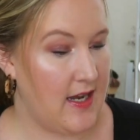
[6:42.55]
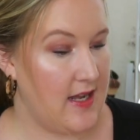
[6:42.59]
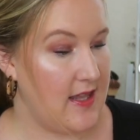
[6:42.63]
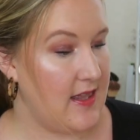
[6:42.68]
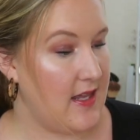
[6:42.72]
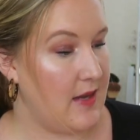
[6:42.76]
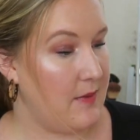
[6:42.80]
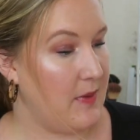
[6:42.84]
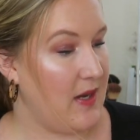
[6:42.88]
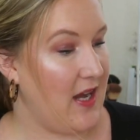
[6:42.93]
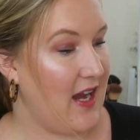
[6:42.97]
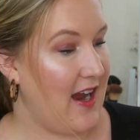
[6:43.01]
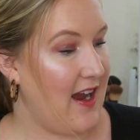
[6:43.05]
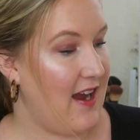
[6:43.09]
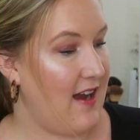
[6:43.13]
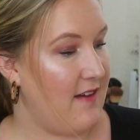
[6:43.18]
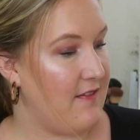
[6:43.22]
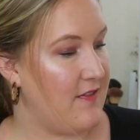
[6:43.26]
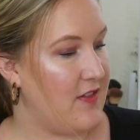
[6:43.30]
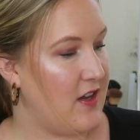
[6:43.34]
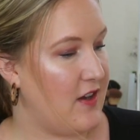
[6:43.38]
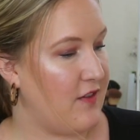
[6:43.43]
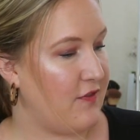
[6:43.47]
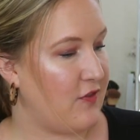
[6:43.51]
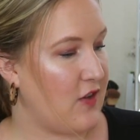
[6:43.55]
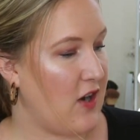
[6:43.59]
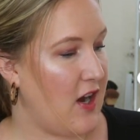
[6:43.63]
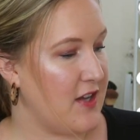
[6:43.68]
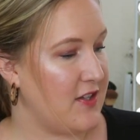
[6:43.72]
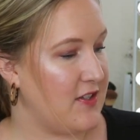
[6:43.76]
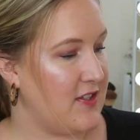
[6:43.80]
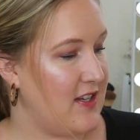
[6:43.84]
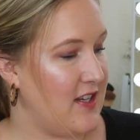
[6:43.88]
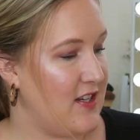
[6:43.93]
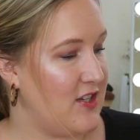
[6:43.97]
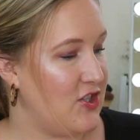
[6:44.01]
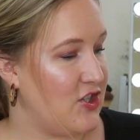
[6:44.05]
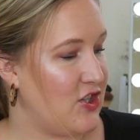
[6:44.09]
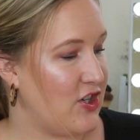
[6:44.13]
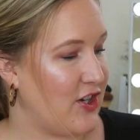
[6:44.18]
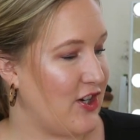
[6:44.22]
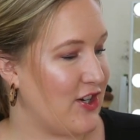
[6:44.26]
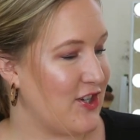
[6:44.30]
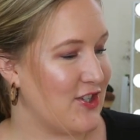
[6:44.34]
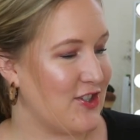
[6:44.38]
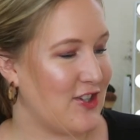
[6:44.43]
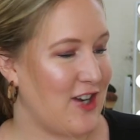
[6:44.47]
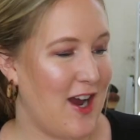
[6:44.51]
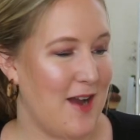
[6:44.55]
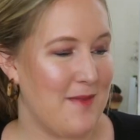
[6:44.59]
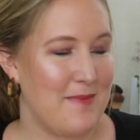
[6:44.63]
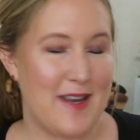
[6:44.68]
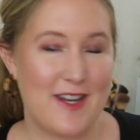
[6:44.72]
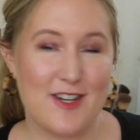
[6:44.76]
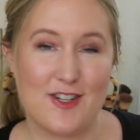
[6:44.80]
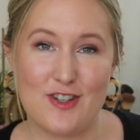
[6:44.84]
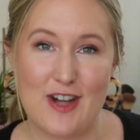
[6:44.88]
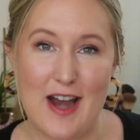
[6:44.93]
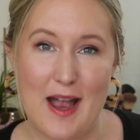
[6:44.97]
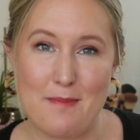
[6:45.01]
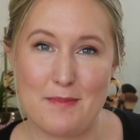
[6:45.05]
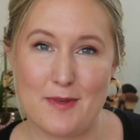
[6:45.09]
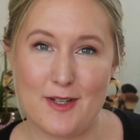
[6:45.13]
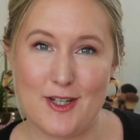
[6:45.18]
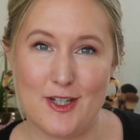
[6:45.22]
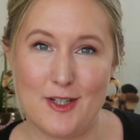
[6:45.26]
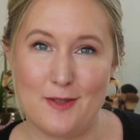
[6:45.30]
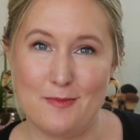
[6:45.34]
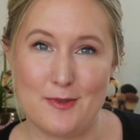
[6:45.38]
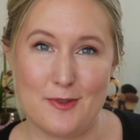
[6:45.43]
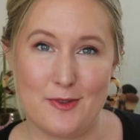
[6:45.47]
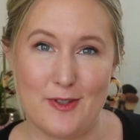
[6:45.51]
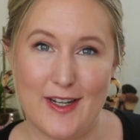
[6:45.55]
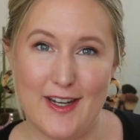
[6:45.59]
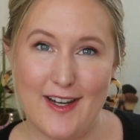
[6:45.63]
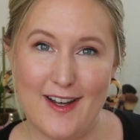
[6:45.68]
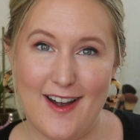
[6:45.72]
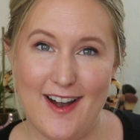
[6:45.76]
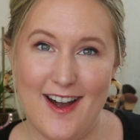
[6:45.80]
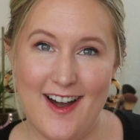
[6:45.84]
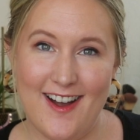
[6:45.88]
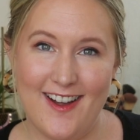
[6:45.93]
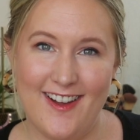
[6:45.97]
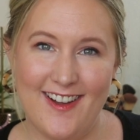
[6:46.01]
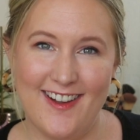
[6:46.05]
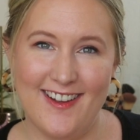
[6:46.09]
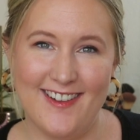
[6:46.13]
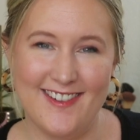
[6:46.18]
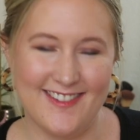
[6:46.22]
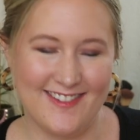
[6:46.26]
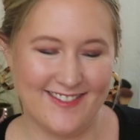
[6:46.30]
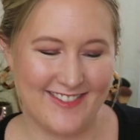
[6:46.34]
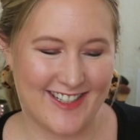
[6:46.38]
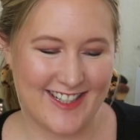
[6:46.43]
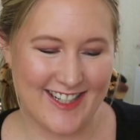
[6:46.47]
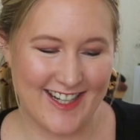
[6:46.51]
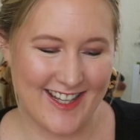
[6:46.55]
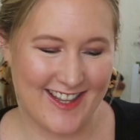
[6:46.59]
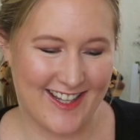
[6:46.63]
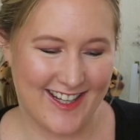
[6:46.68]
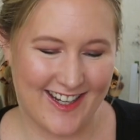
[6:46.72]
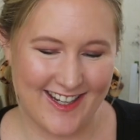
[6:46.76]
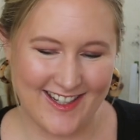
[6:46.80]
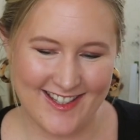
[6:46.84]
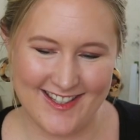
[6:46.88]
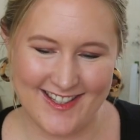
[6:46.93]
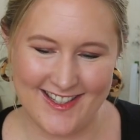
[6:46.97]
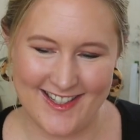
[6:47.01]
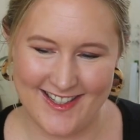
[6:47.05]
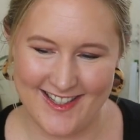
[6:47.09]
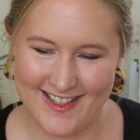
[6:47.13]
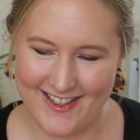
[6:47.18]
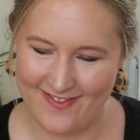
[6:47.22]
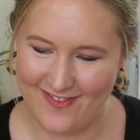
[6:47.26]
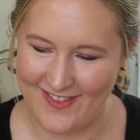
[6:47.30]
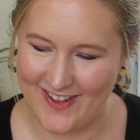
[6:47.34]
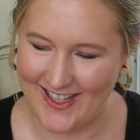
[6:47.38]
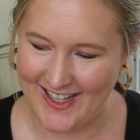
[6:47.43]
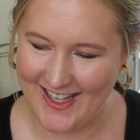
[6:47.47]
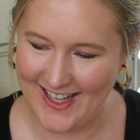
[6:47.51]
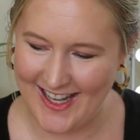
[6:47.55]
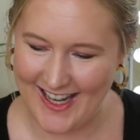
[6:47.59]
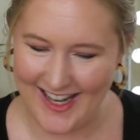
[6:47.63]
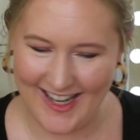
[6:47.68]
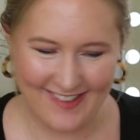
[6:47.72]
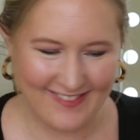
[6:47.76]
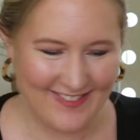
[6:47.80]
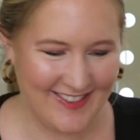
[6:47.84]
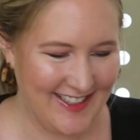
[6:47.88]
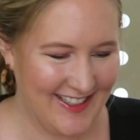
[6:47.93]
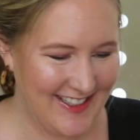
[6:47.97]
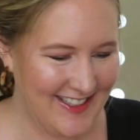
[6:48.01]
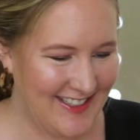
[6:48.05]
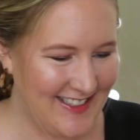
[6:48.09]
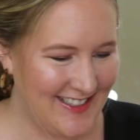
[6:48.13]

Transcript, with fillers: And then we have the frosted sugar scrub and Tropical Booty Call, which I think is such a funny name.